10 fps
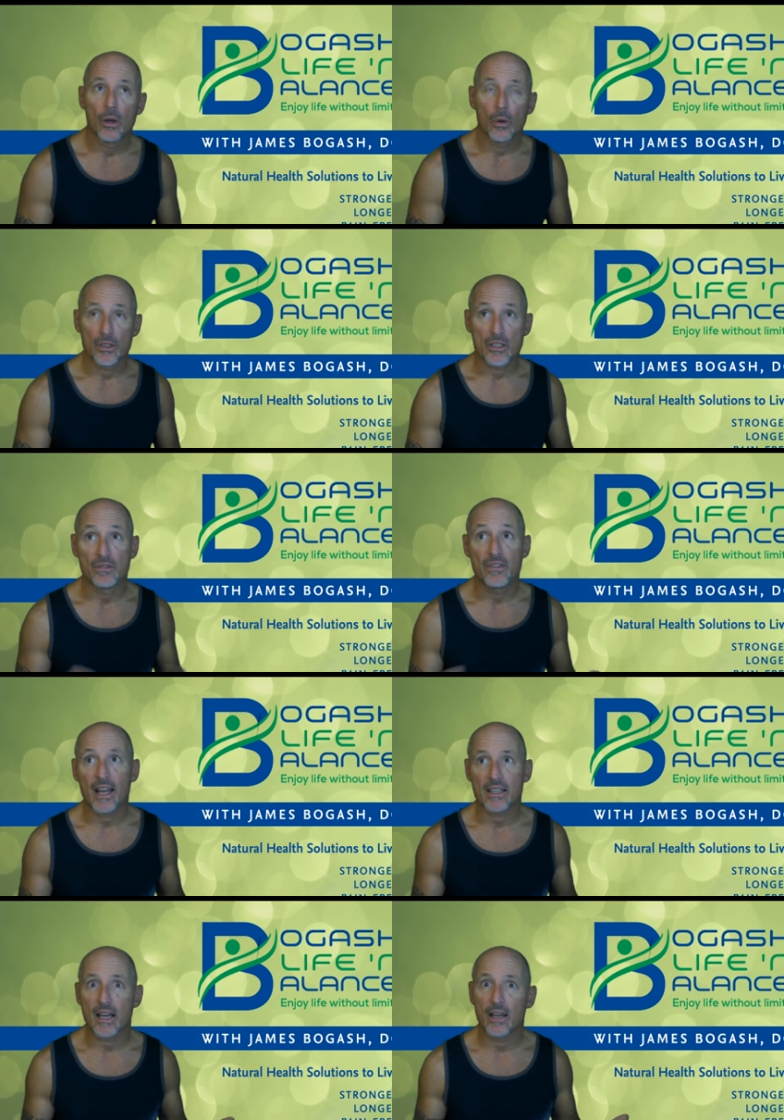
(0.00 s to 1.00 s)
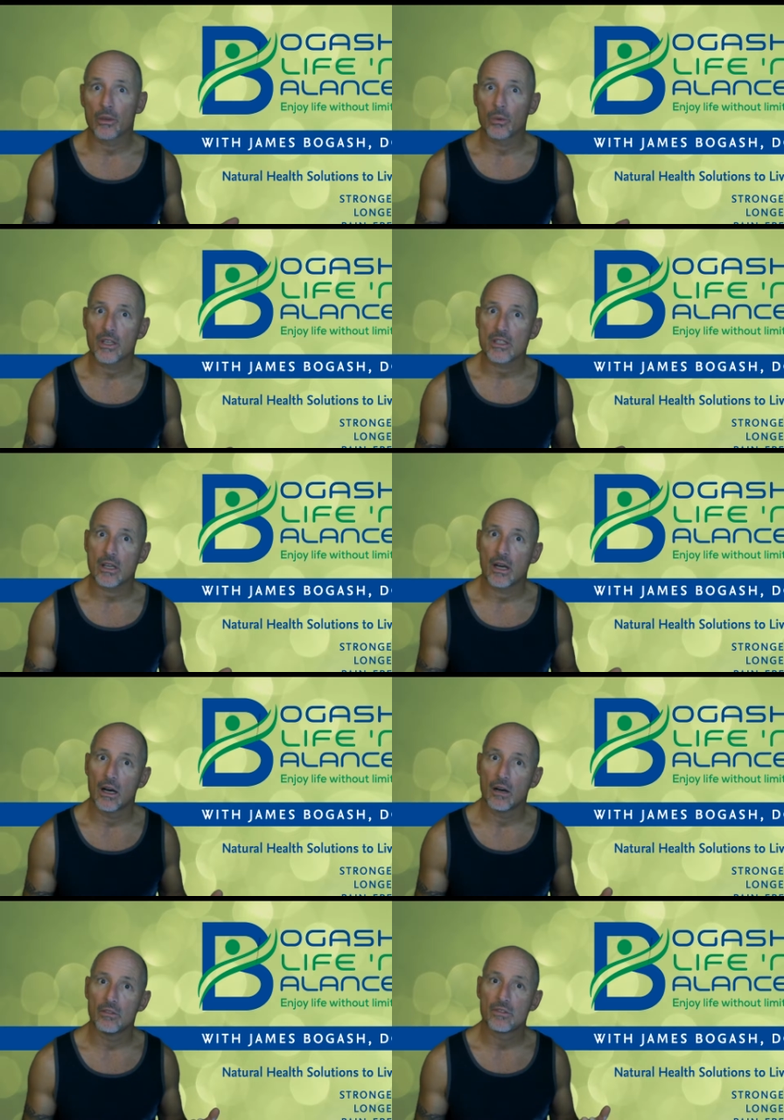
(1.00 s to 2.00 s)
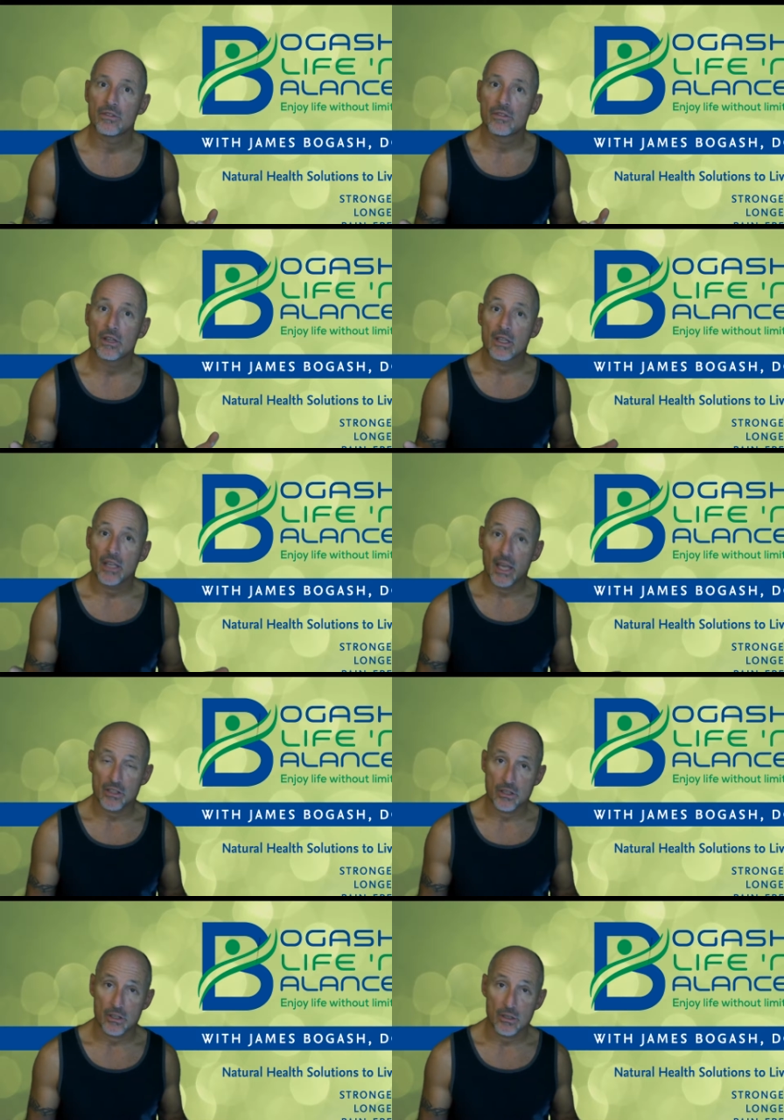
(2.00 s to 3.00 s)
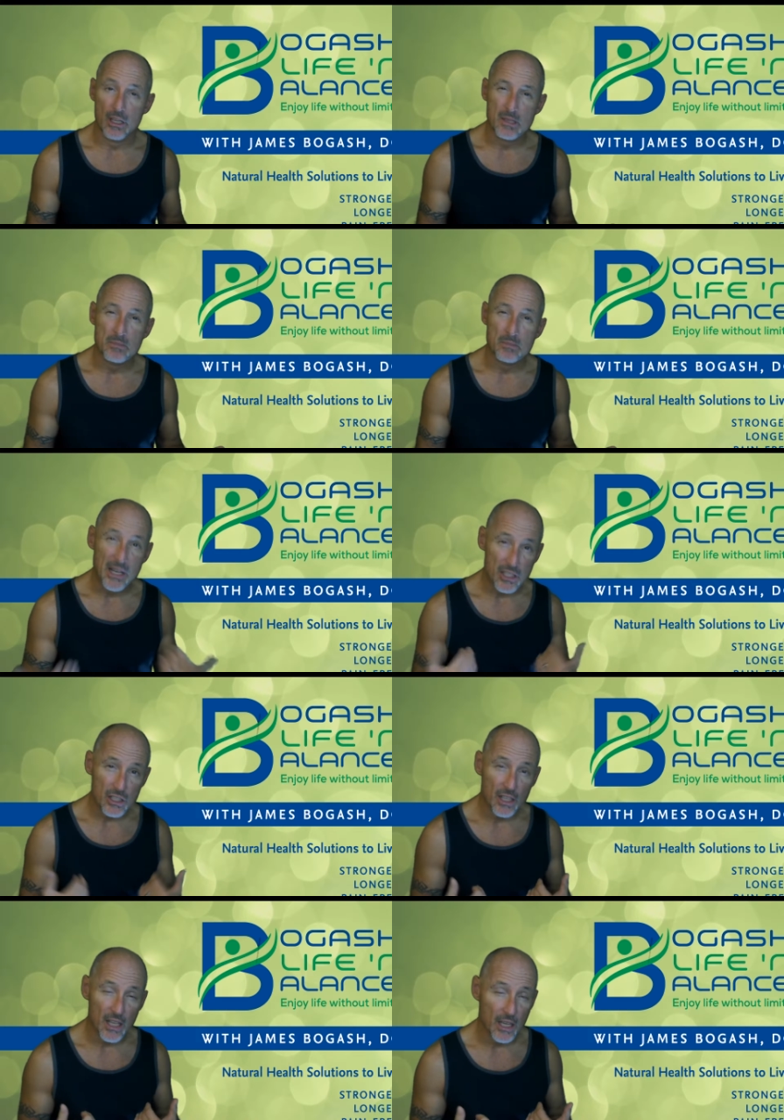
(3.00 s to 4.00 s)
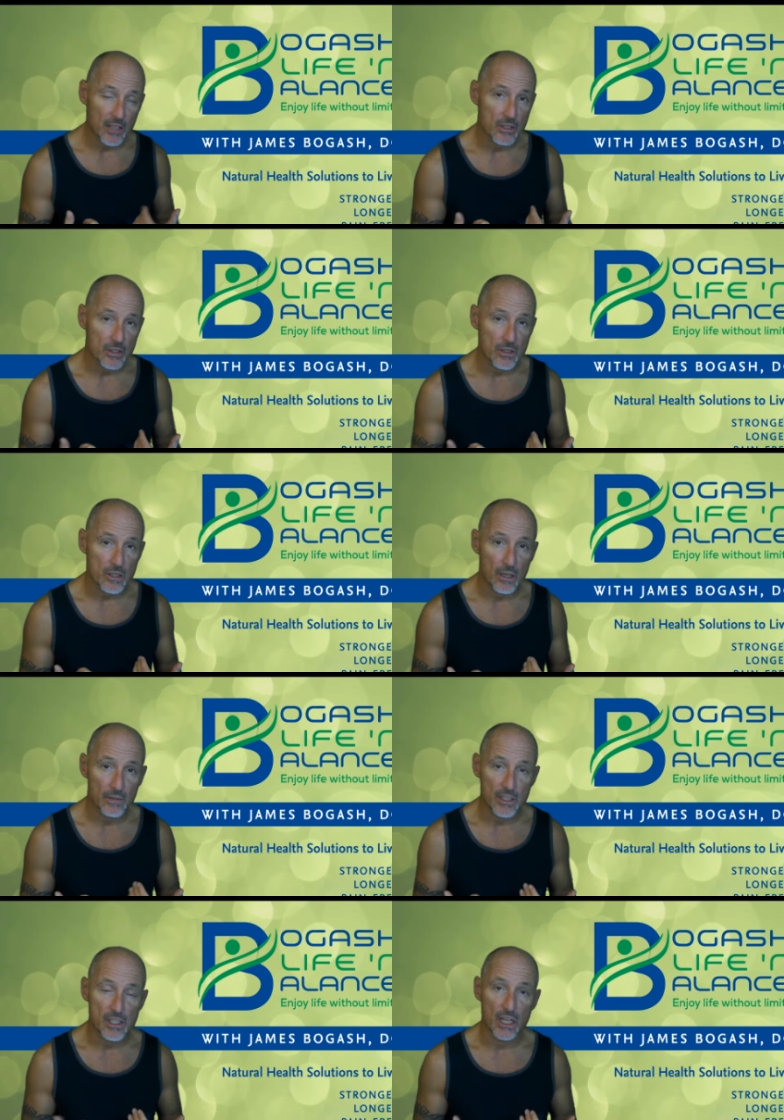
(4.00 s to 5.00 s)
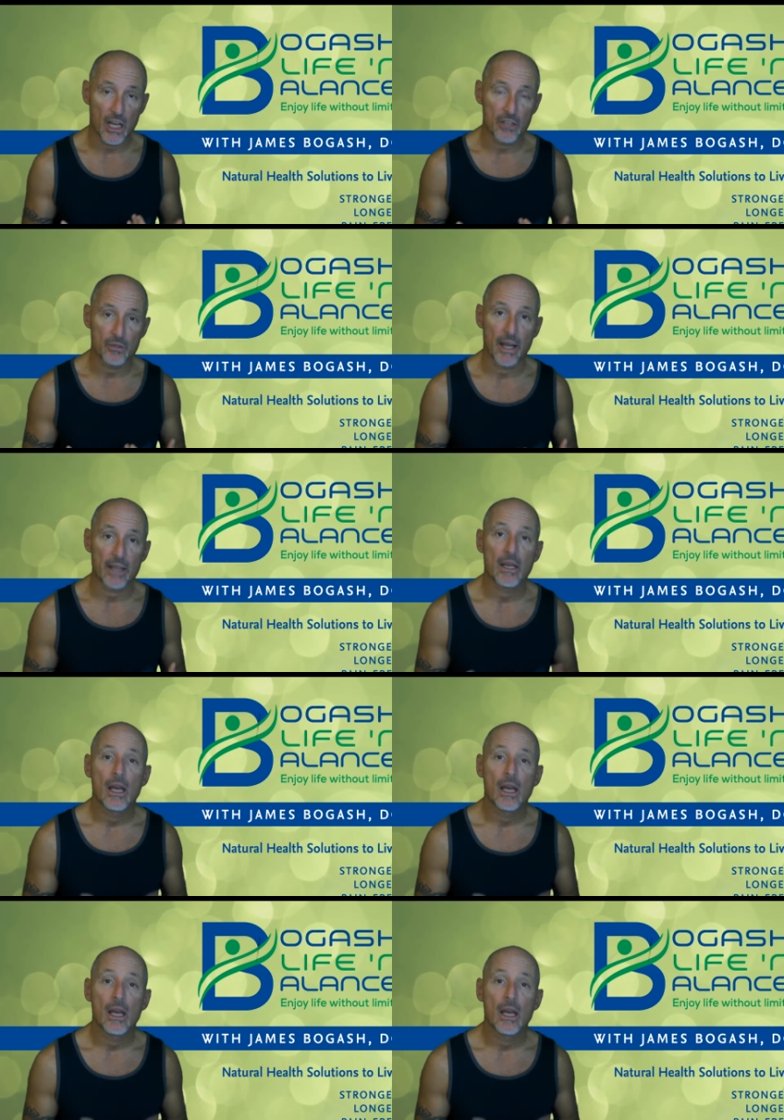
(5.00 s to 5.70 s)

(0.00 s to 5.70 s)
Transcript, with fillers: or its effect on the risk of cancer, especially cancers of the GI tract.